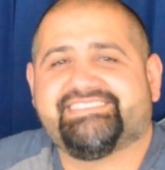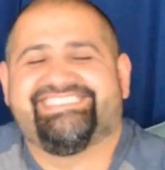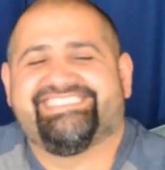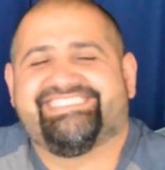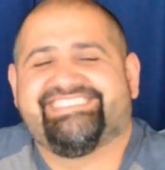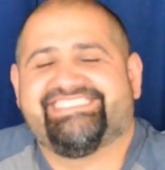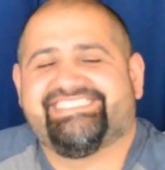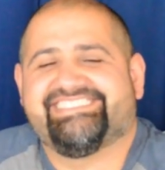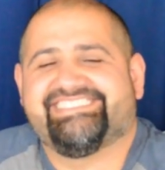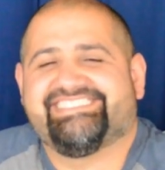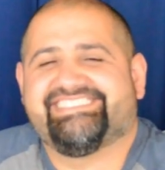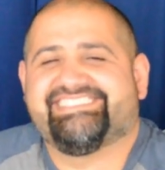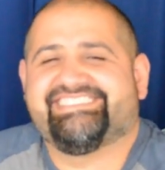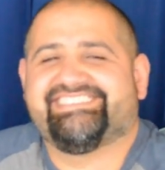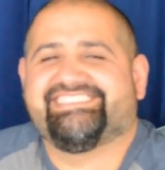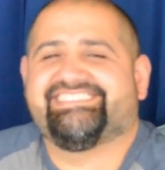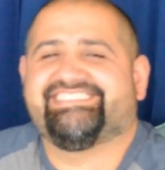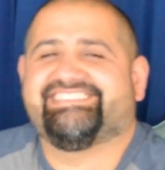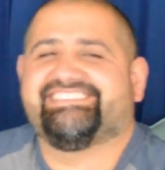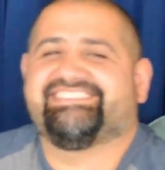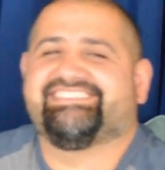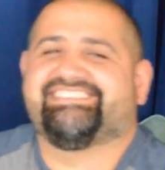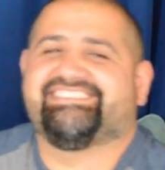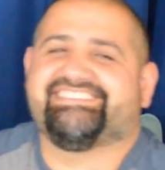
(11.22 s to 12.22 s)

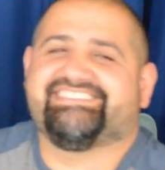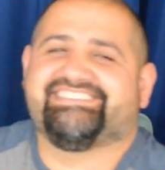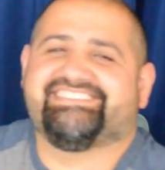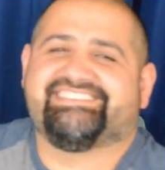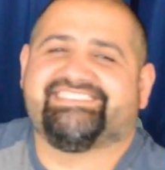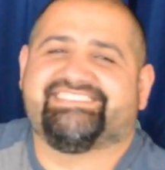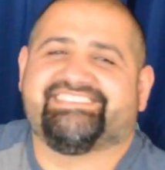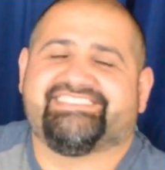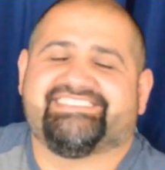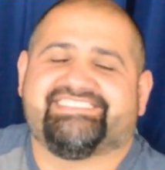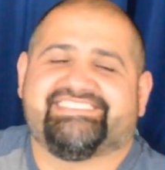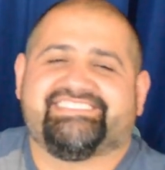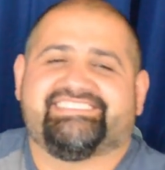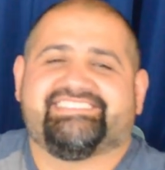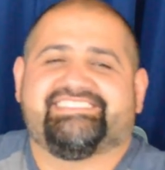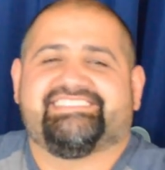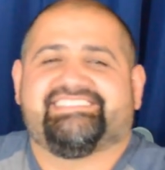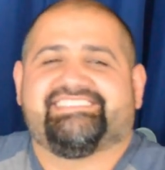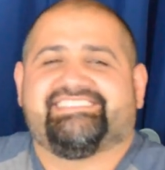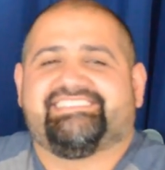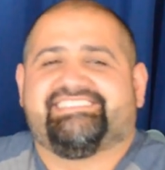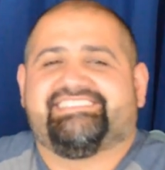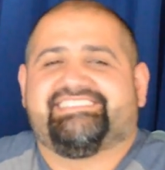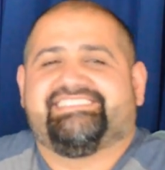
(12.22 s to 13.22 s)

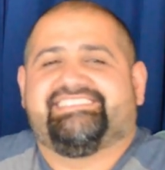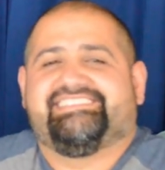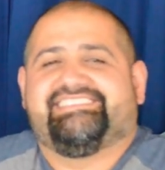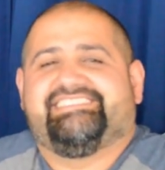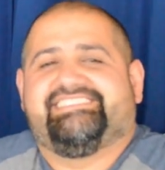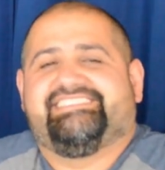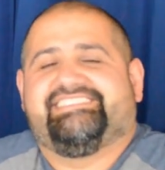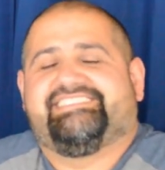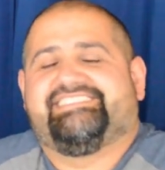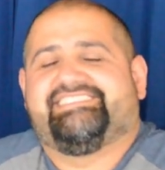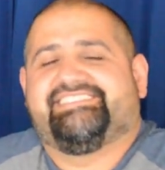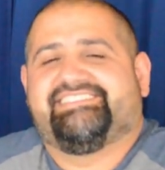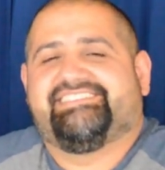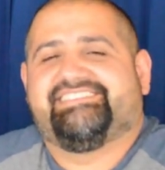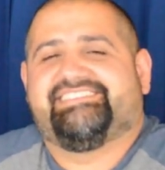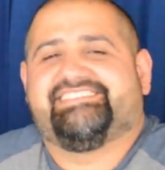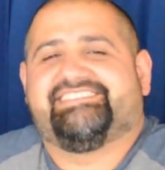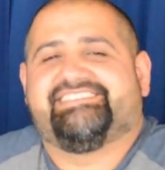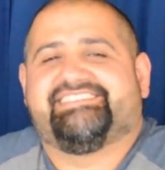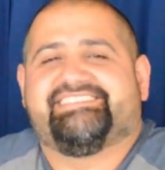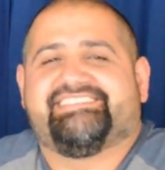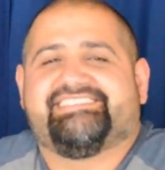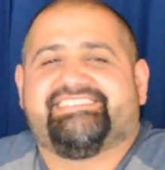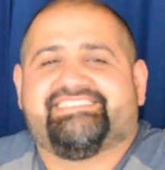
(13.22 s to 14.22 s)

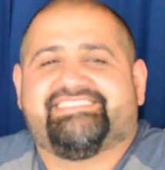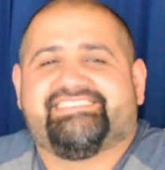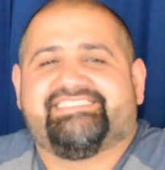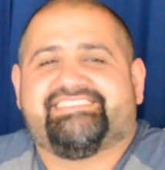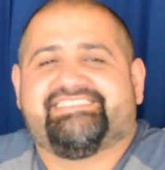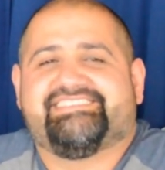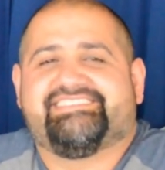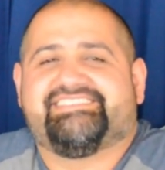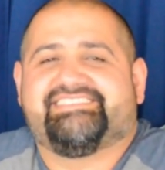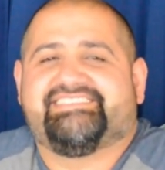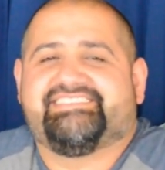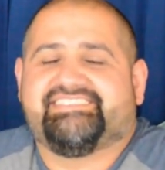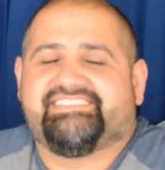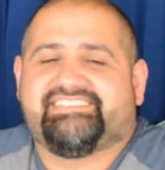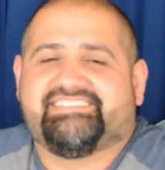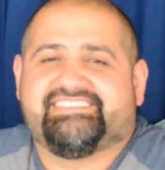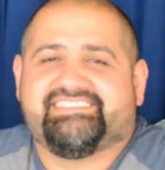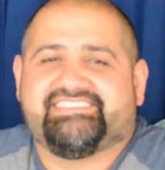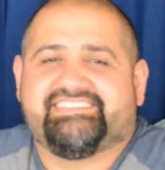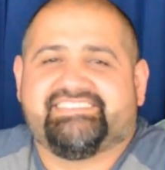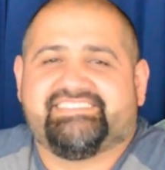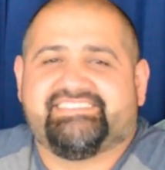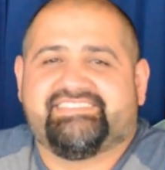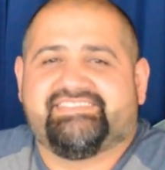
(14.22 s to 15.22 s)

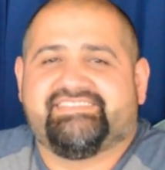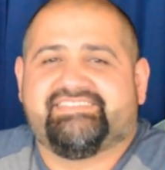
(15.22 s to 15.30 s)
The person shown says nothing.